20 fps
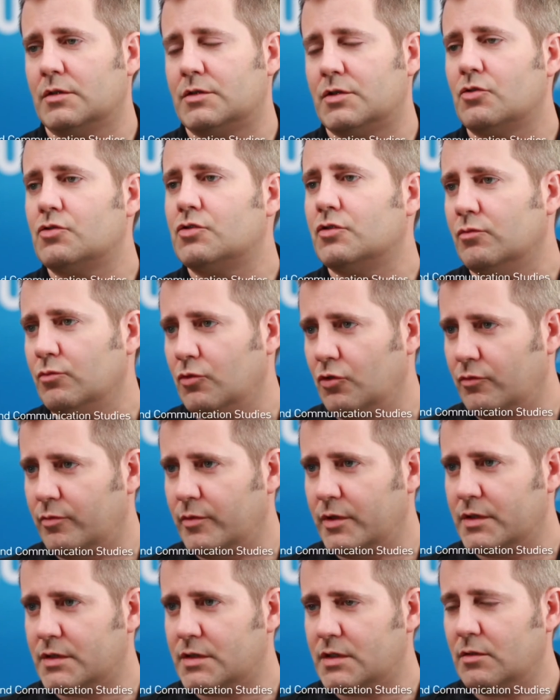social
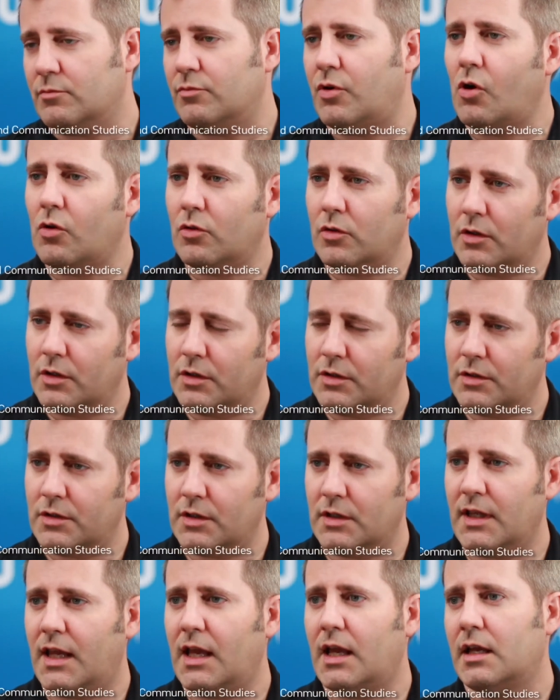movements in Poland
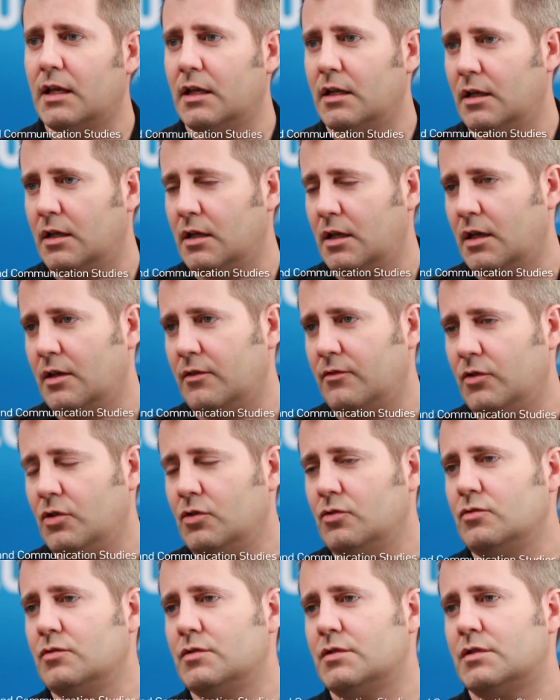and Canada have
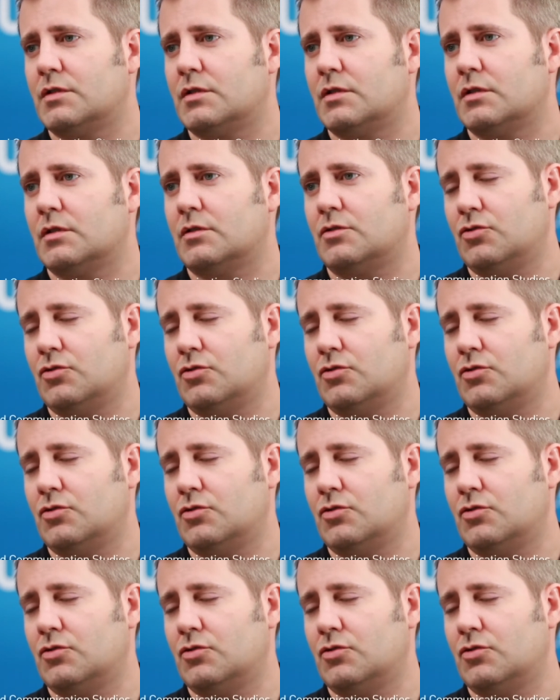used